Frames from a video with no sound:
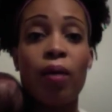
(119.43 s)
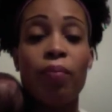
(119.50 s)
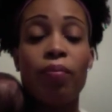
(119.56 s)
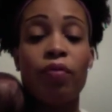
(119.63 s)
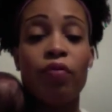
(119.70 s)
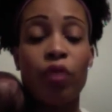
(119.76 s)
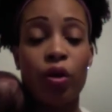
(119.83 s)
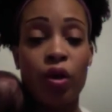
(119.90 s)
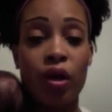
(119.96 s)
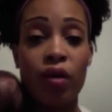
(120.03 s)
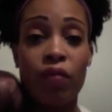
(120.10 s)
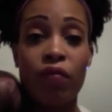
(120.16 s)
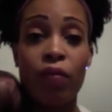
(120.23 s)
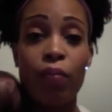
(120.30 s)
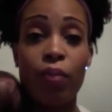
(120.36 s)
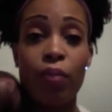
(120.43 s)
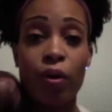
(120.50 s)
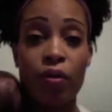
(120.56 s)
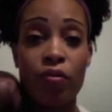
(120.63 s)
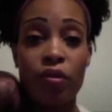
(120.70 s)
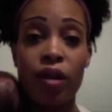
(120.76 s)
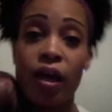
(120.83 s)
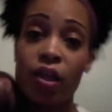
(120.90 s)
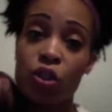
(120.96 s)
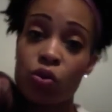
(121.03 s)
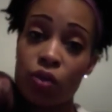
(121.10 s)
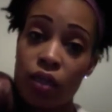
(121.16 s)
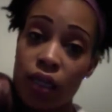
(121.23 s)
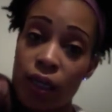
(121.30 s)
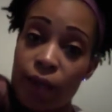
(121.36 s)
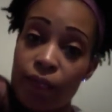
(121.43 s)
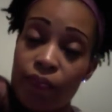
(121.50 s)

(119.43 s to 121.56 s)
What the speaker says: before you give birth naturally.